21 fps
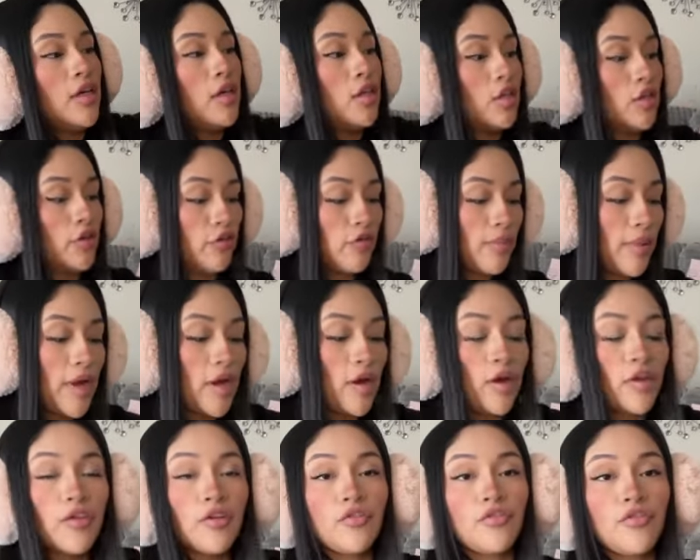look for my
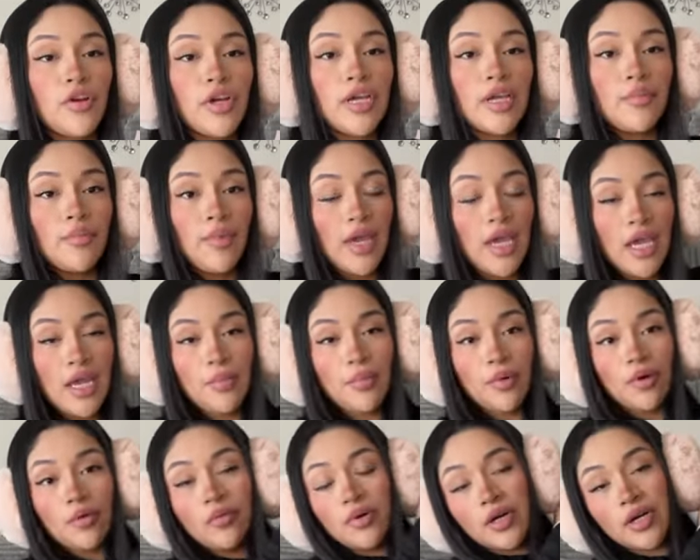other freaking
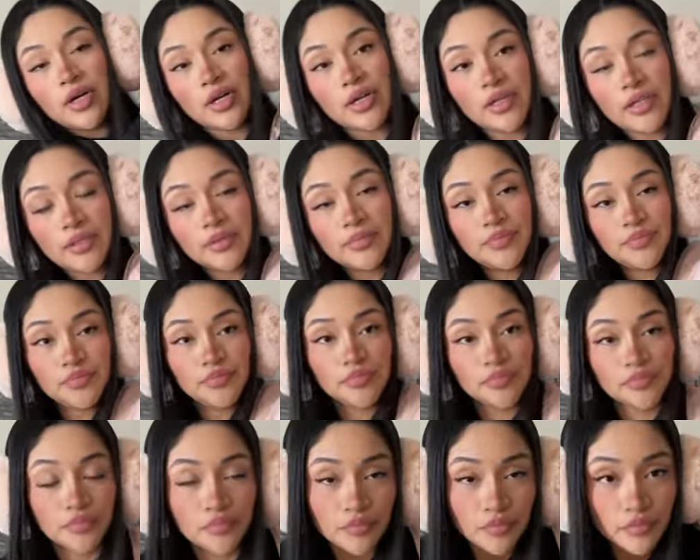paperwork.
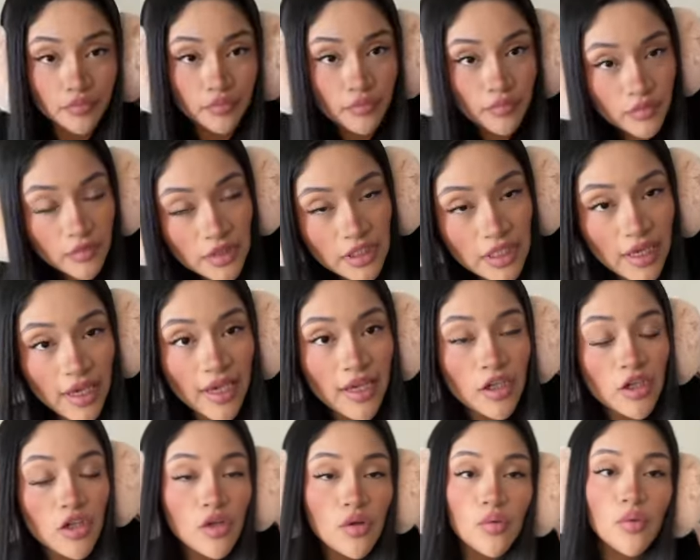And
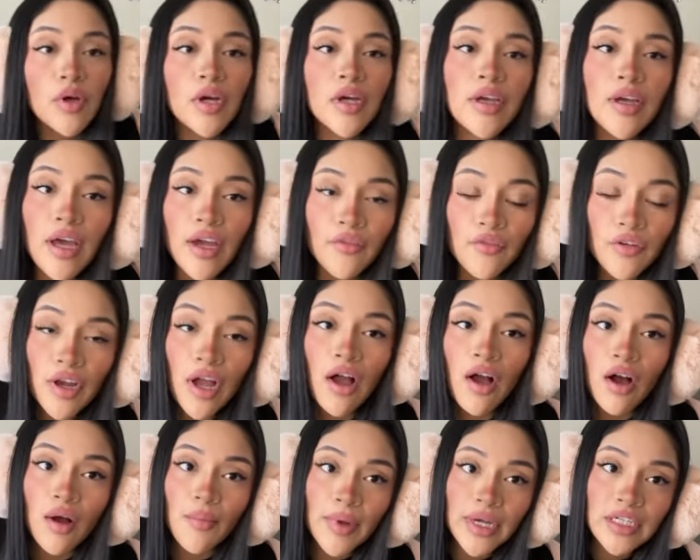you know what? I forgot
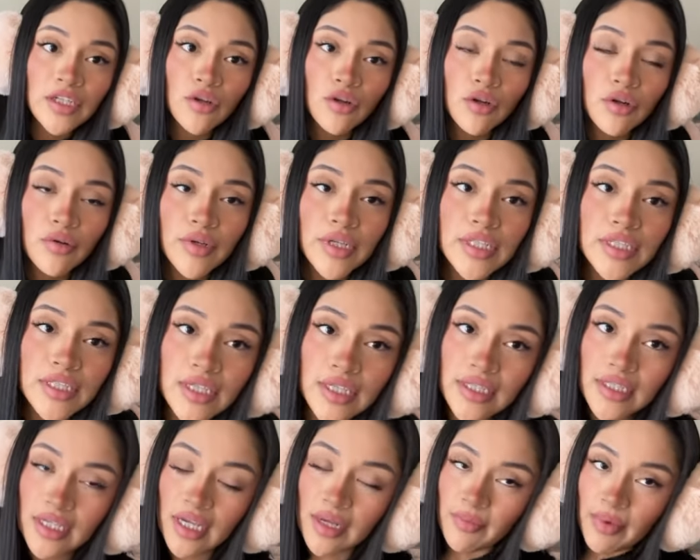all my deodorants
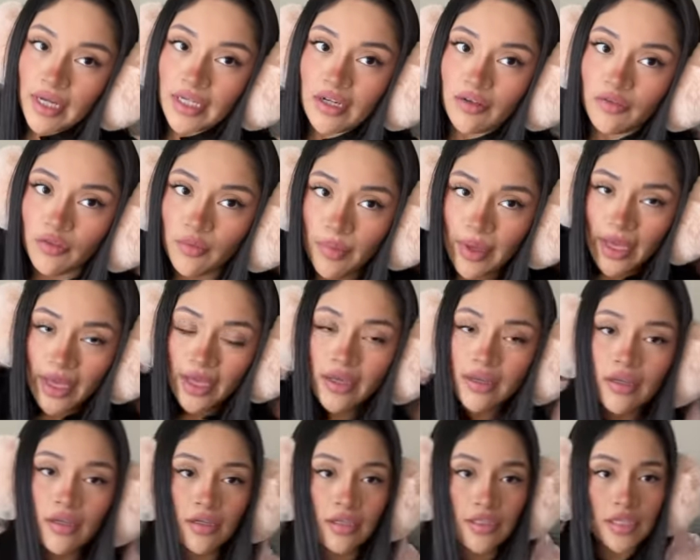inside my duffel bag
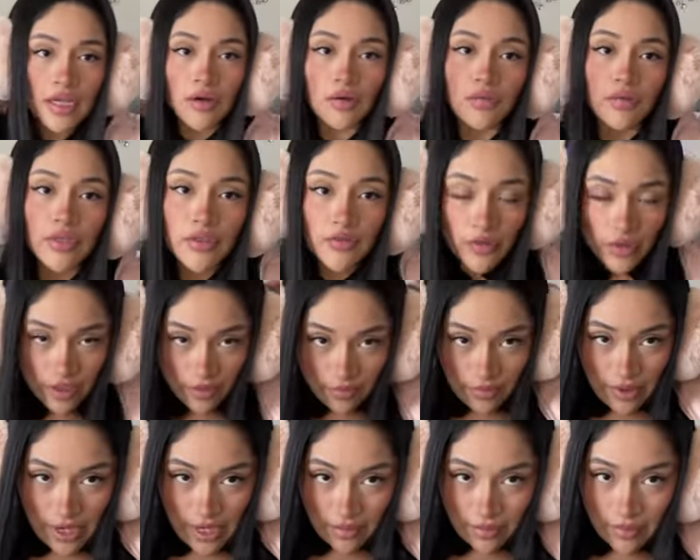because I always freaking
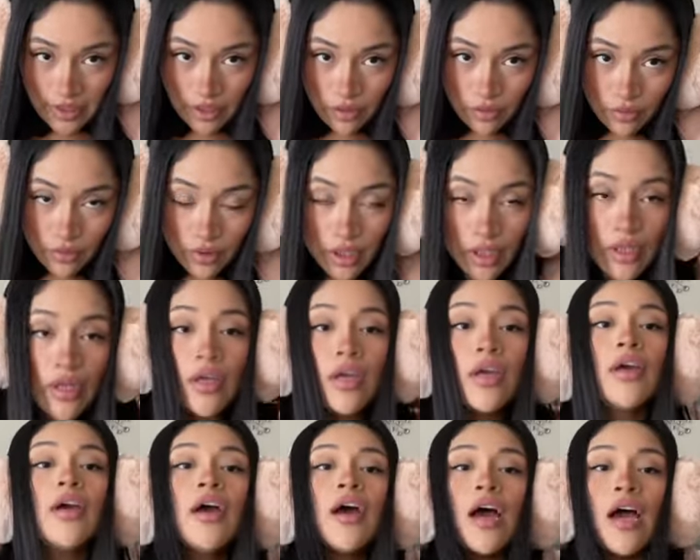pack my new one.
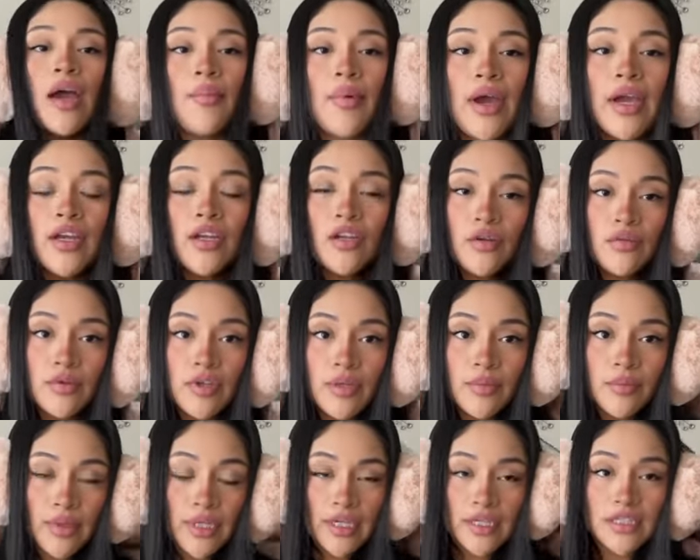I buy a new one
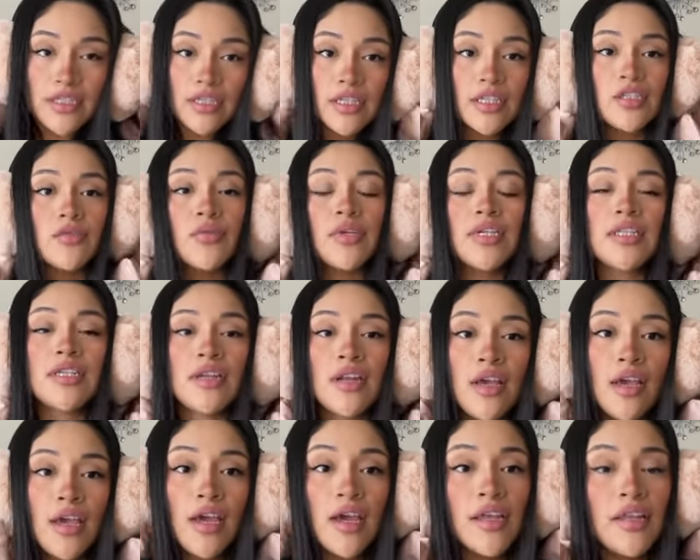because of this reason
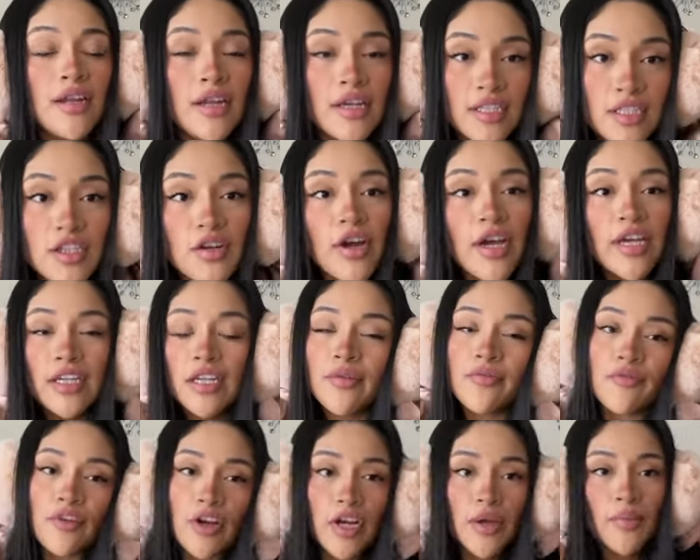and then I still end up
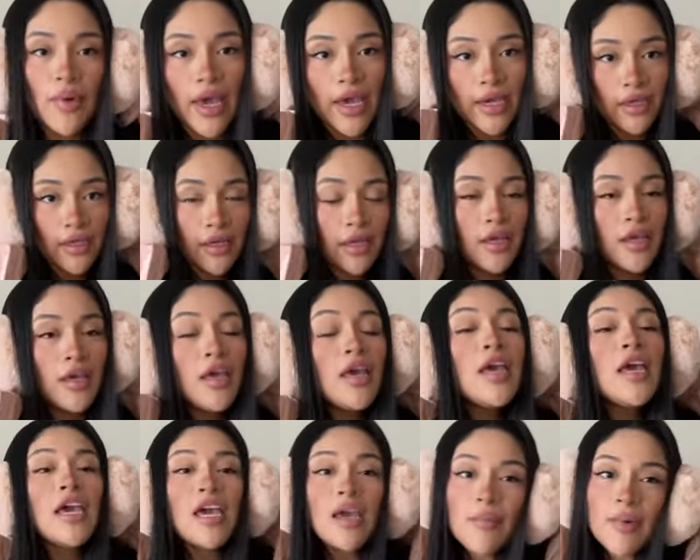fucking packing it
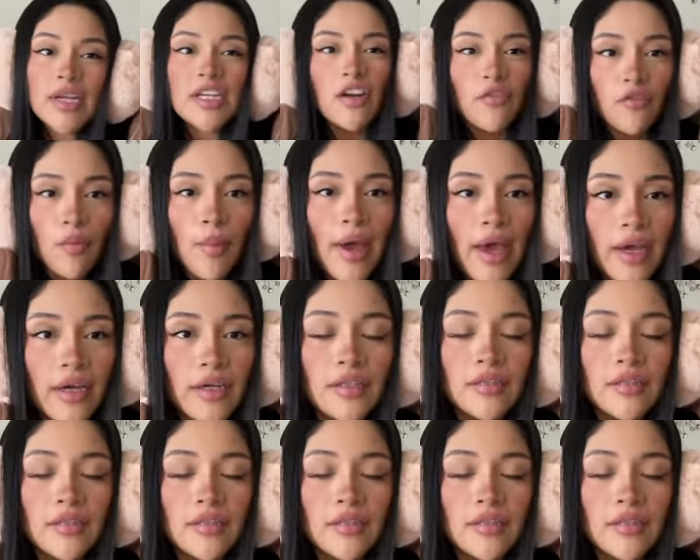in my duffel bag.